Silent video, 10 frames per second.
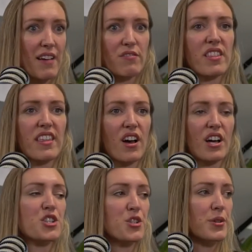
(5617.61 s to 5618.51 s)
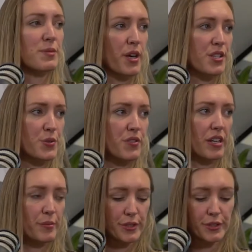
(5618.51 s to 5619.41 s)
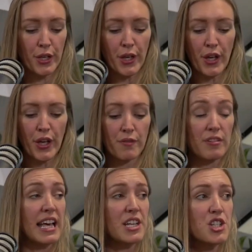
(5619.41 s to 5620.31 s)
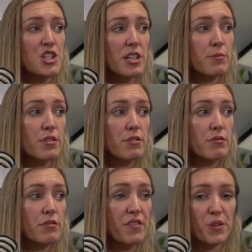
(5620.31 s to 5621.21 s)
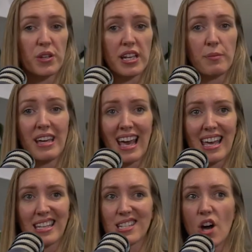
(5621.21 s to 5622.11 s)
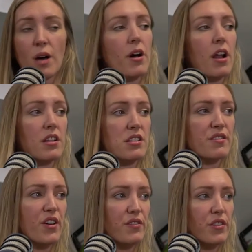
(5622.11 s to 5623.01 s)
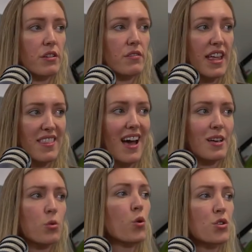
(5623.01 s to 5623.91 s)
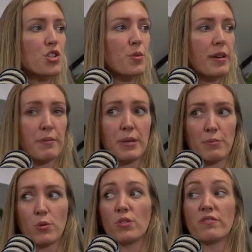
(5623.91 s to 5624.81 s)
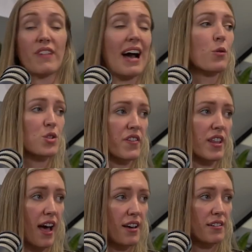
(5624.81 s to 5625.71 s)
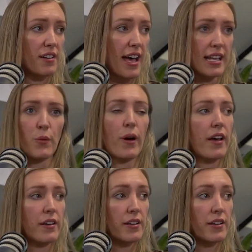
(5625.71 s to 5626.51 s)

Everything I do is personal development. Relationships, if you need me at any time, I'll answer the phone for you. They're that important to me, and people will vouch for that anywhere.